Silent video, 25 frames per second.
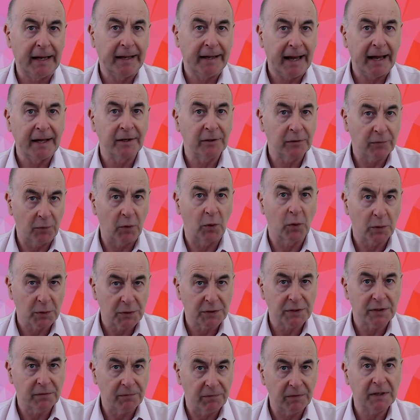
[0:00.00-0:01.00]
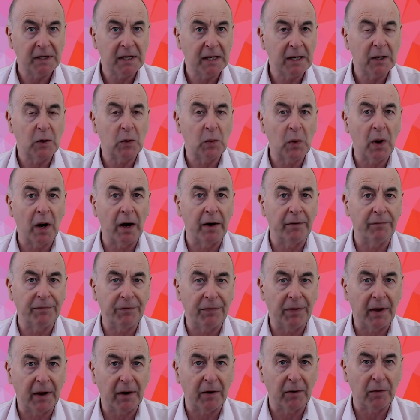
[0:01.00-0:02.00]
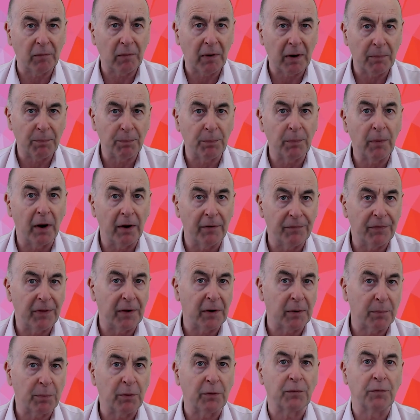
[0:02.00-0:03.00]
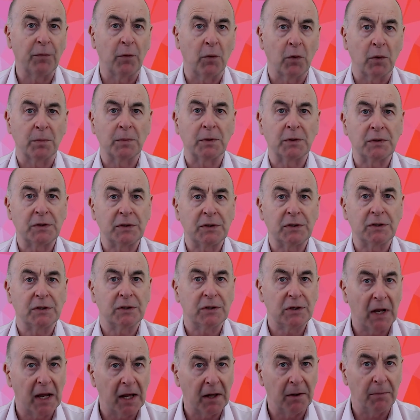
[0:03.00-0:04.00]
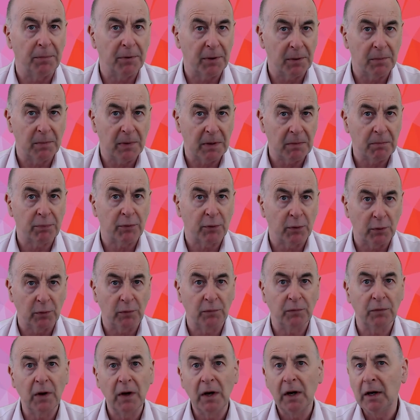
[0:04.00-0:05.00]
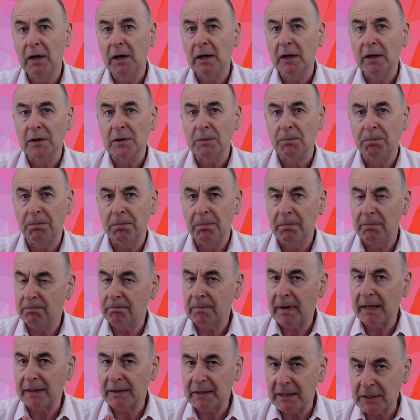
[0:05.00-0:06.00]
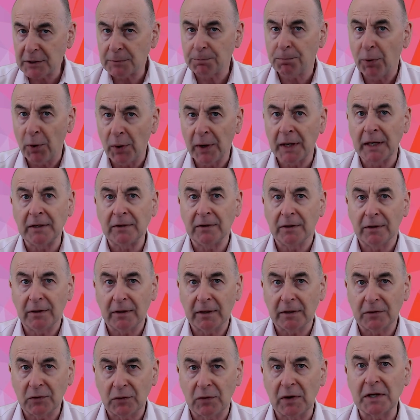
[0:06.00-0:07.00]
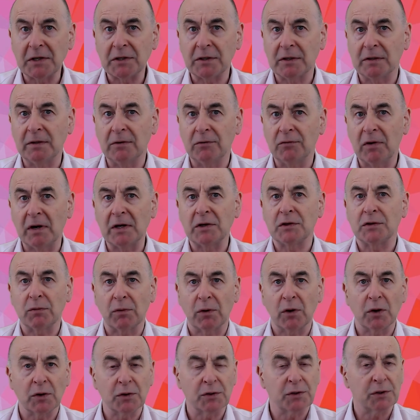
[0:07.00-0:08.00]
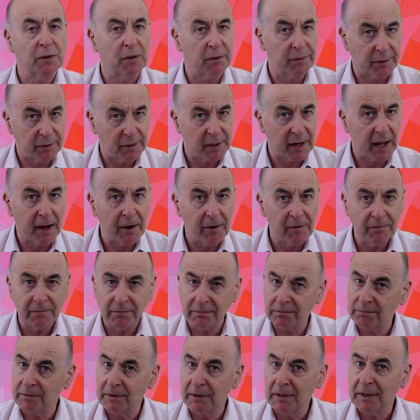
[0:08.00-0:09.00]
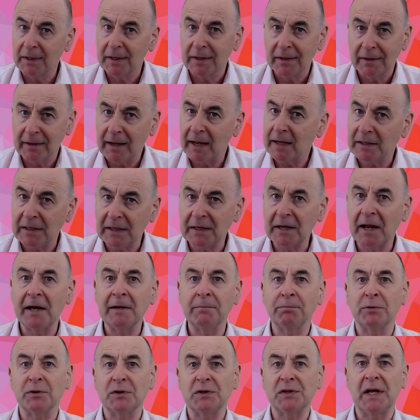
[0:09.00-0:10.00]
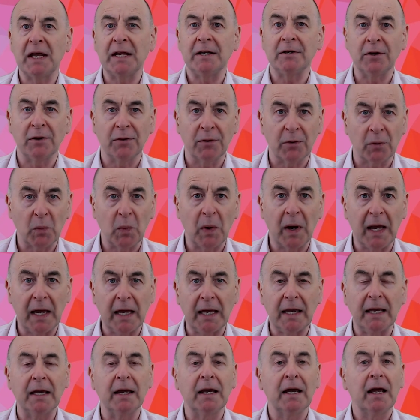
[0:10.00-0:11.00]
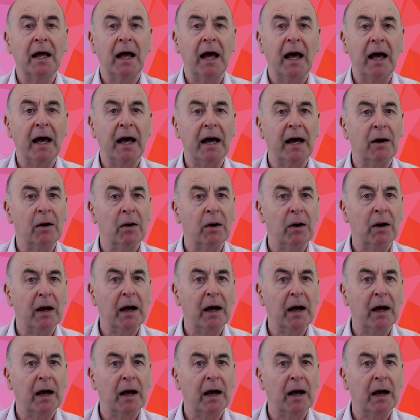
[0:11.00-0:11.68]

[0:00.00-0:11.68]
and, of course, the video of their, of their performance to help them improve. Mm, at this point, the dress, dress rehearsal, they're now 99% on the way um,